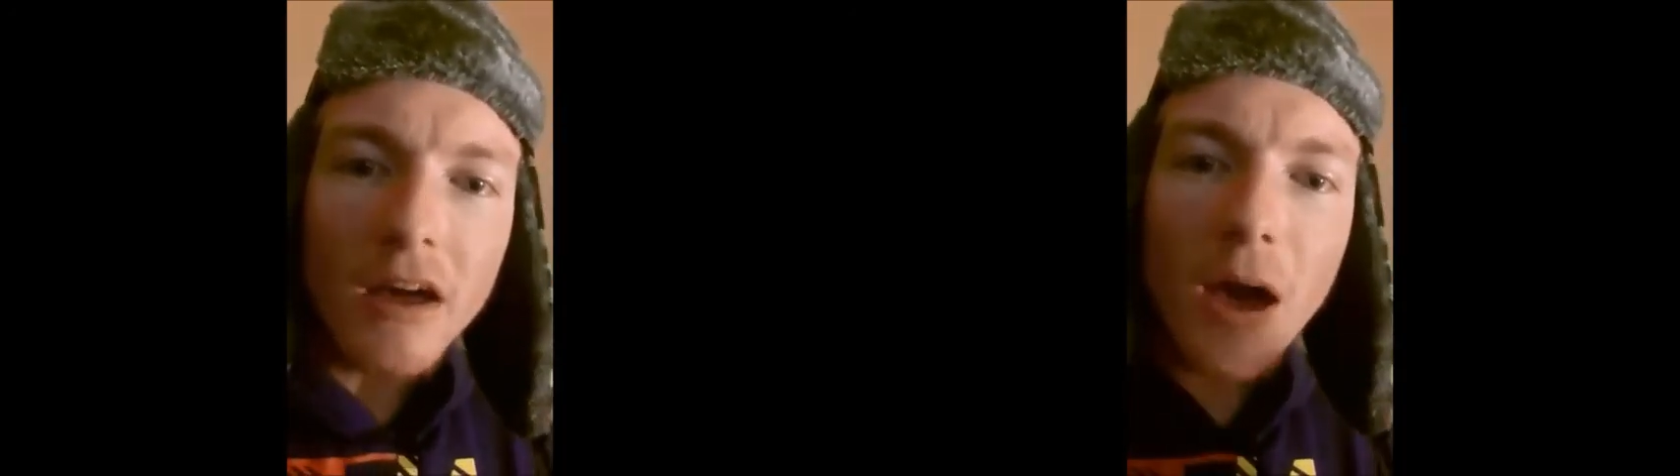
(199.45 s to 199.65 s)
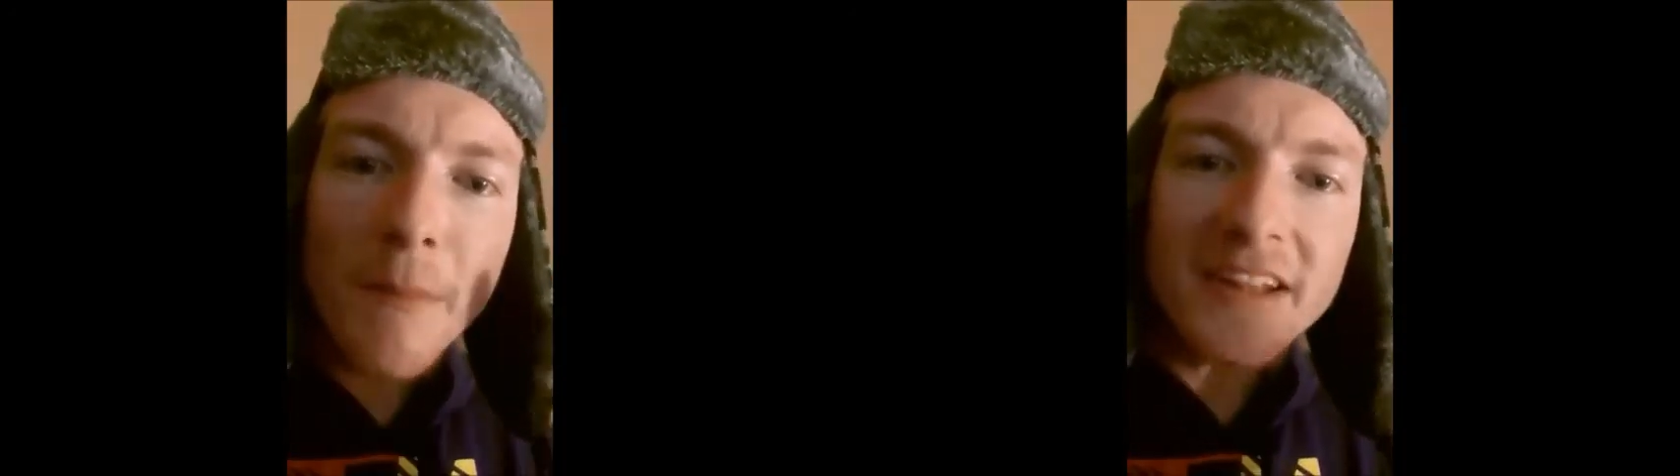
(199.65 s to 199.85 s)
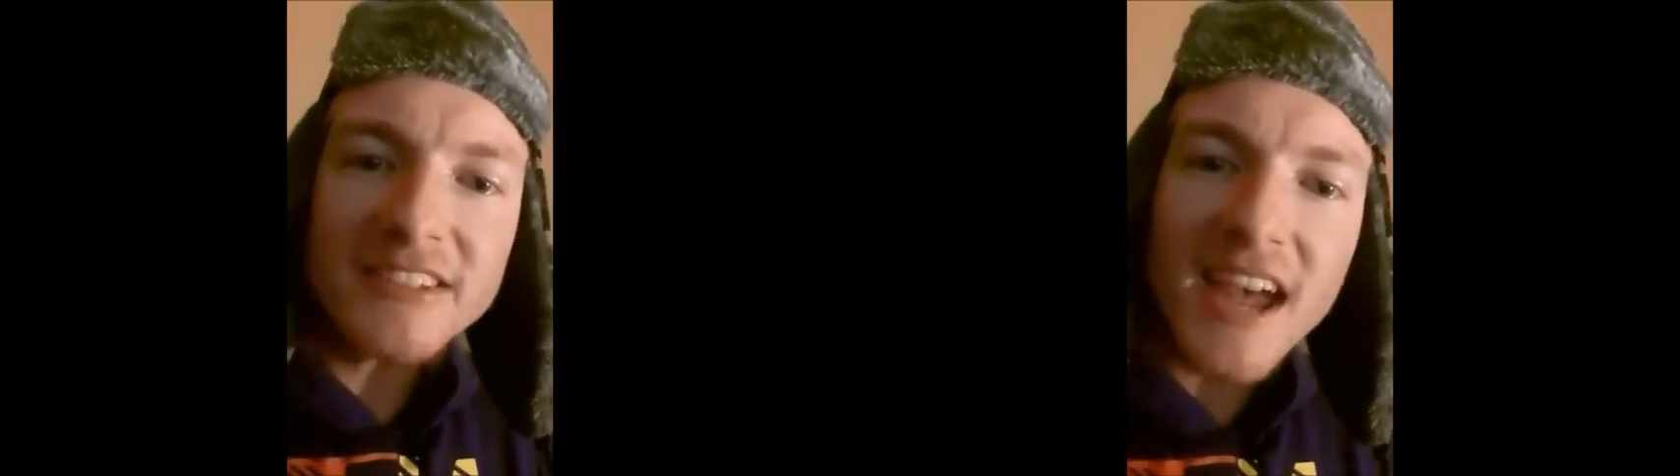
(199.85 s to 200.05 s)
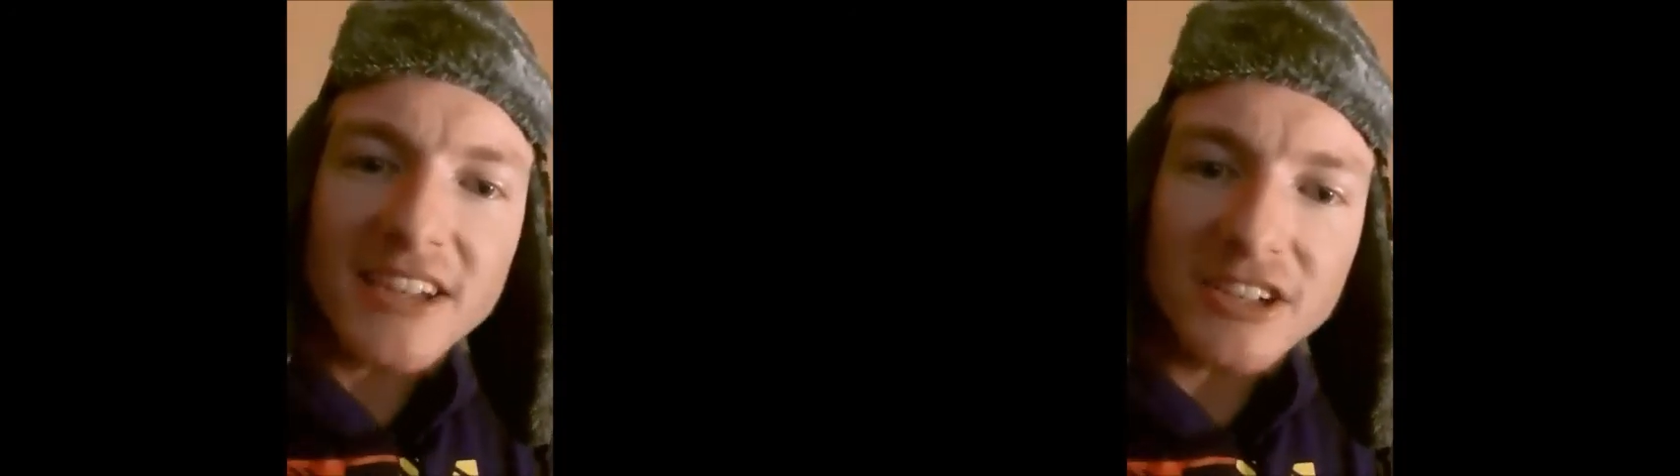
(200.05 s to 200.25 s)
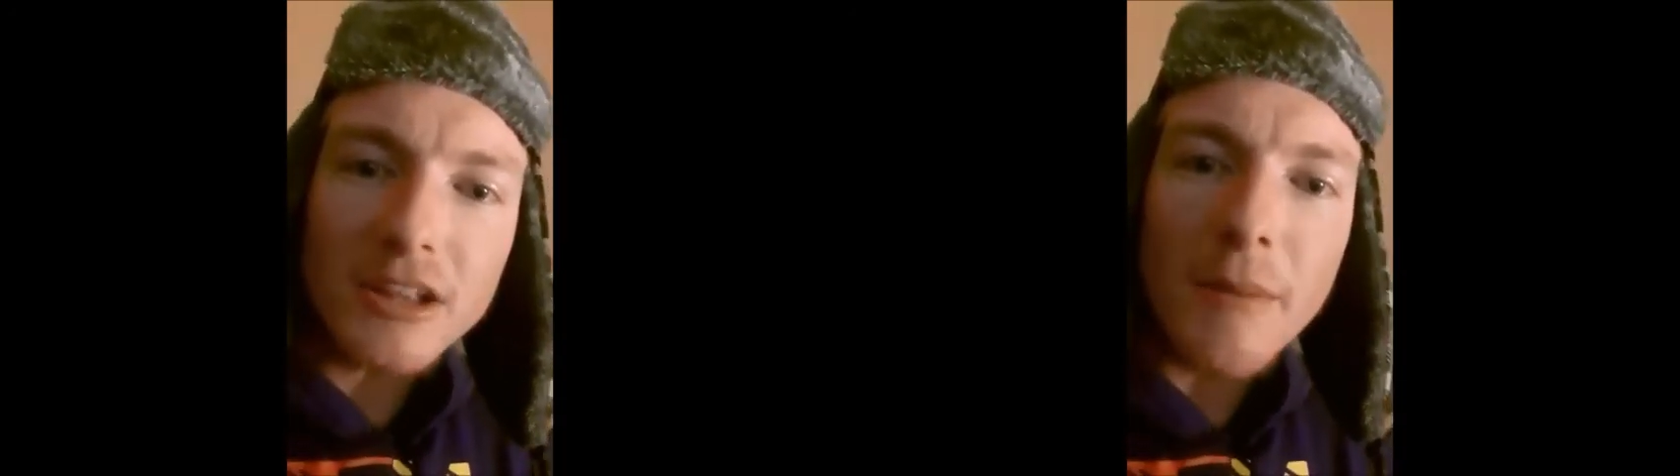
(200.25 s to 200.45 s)

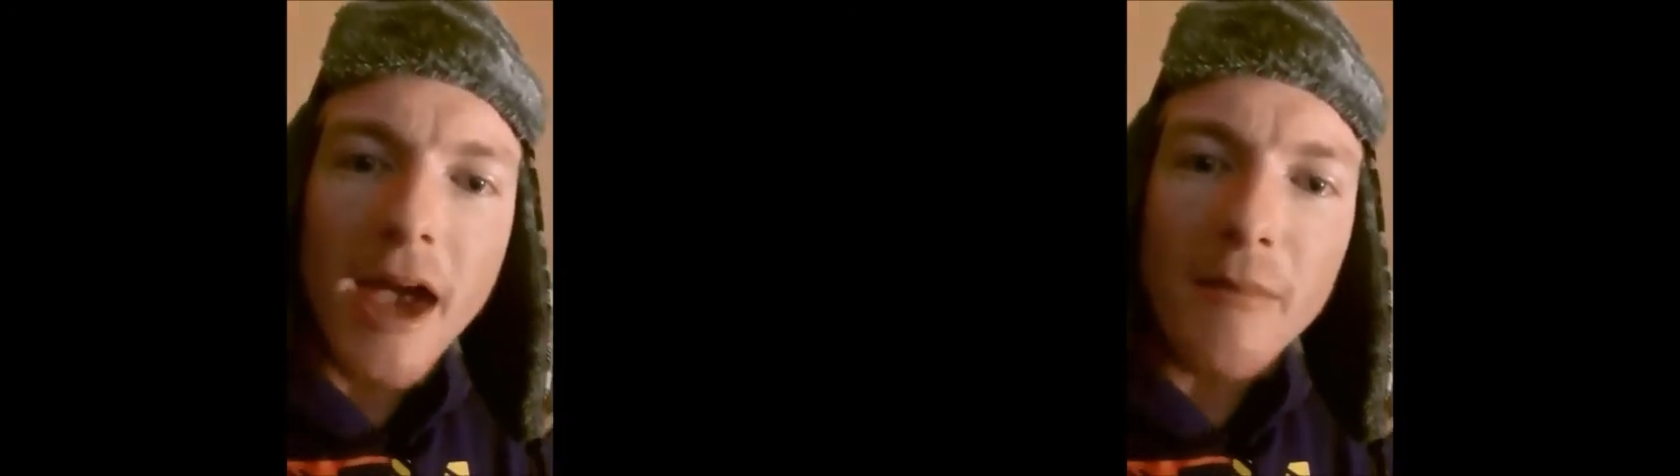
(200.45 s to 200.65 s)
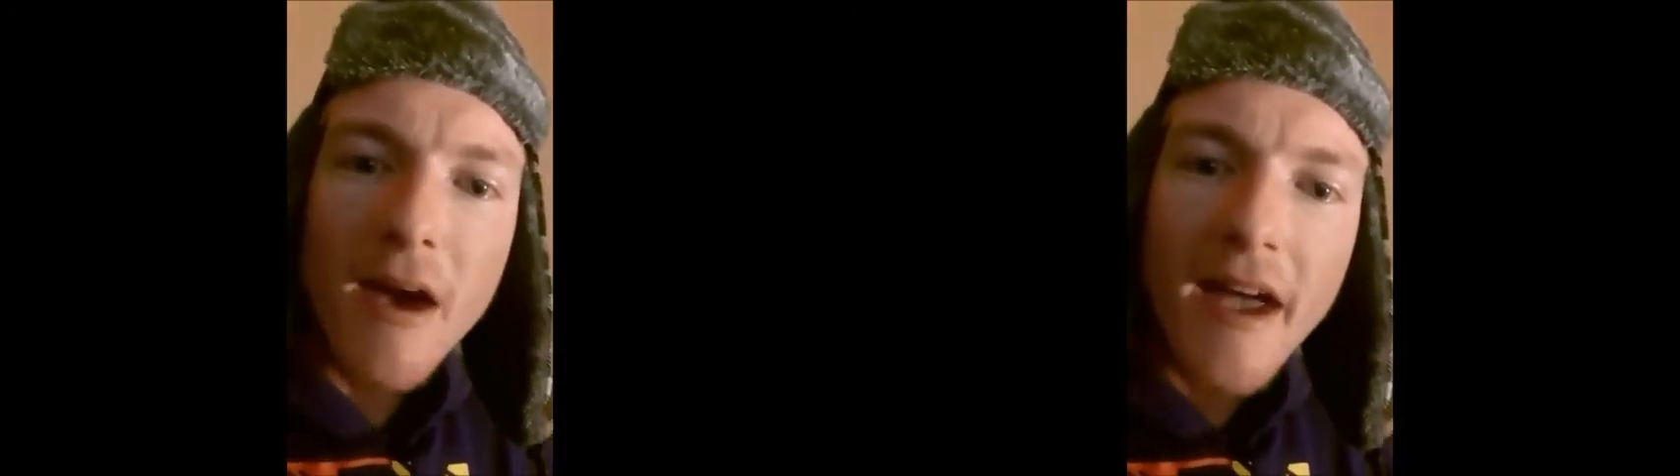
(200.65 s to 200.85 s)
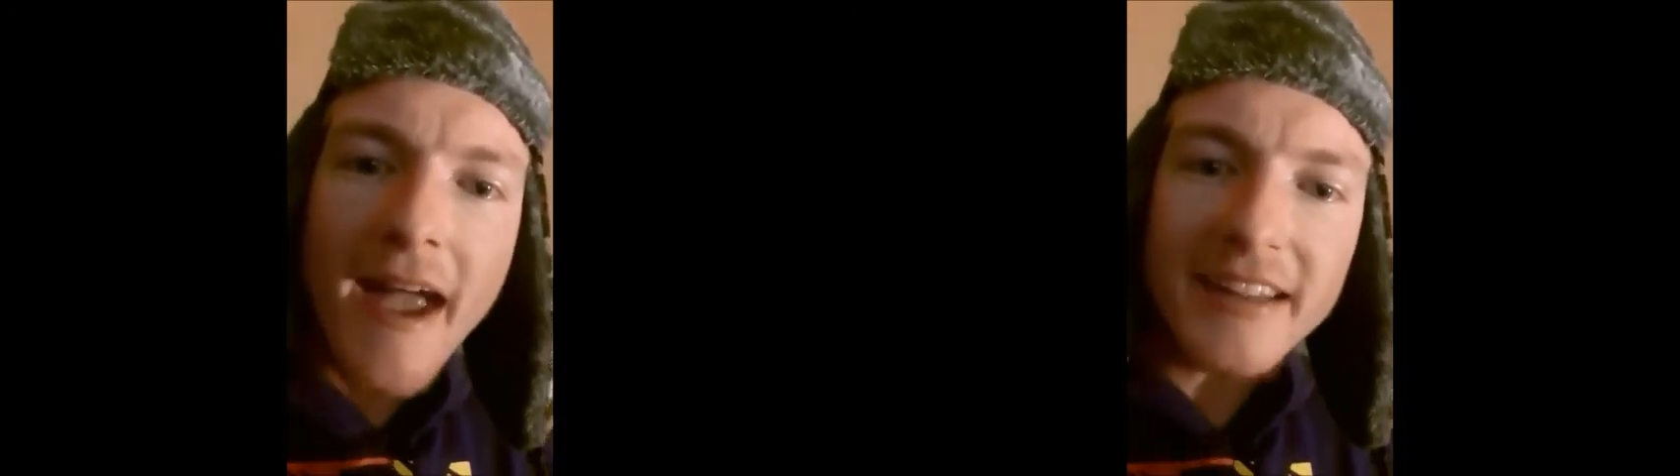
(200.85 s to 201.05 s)
compensation about my